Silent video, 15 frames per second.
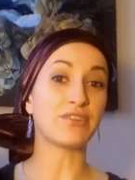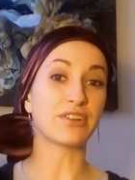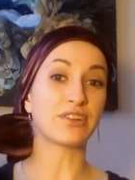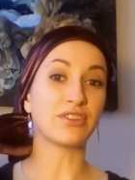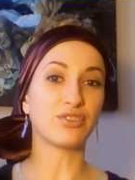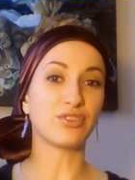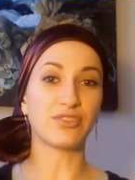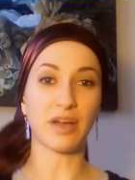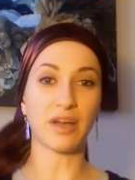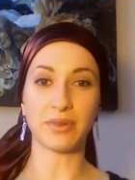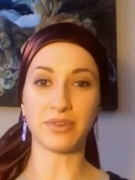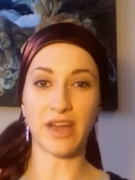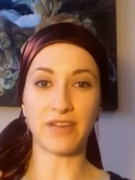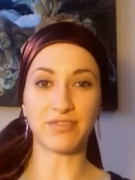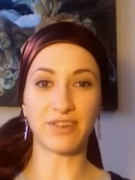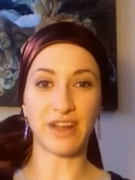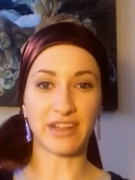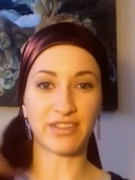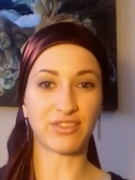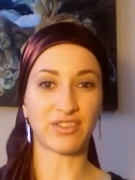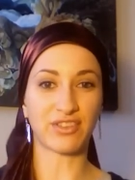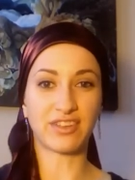you can do a double knot for
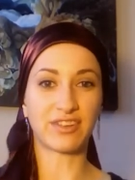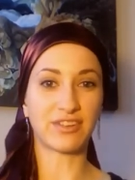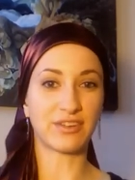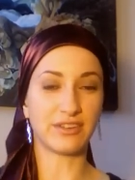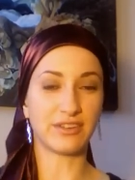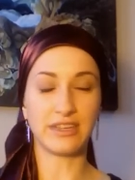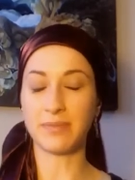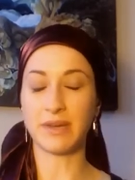extra security,